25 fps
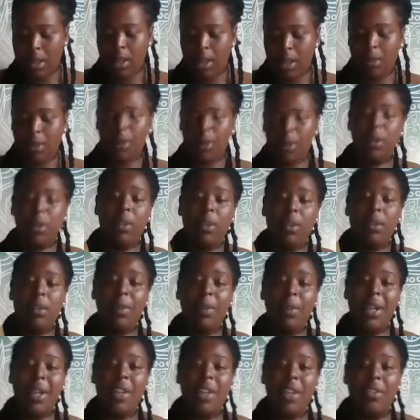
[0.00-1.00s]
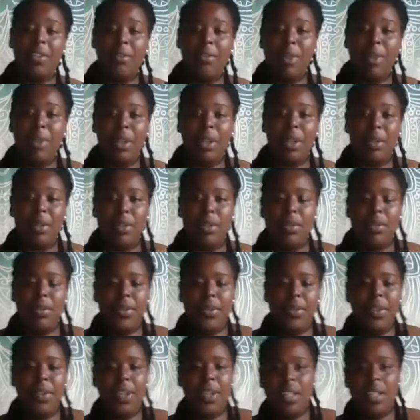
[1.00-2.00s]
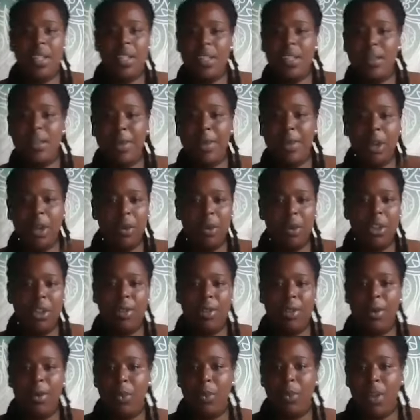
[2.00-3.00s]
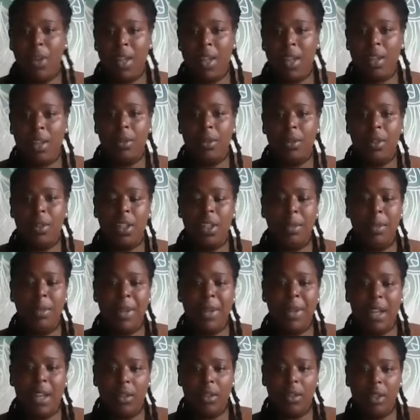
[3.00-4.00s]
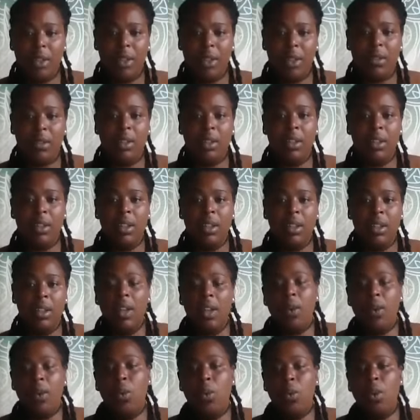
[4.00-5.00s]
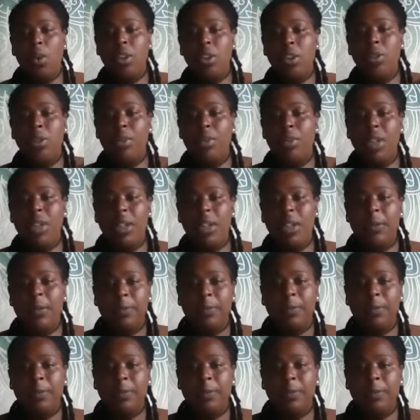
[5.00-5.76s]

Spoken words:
We've got the Page of Pentacles. So this is about what you've been working on in the background, what you've been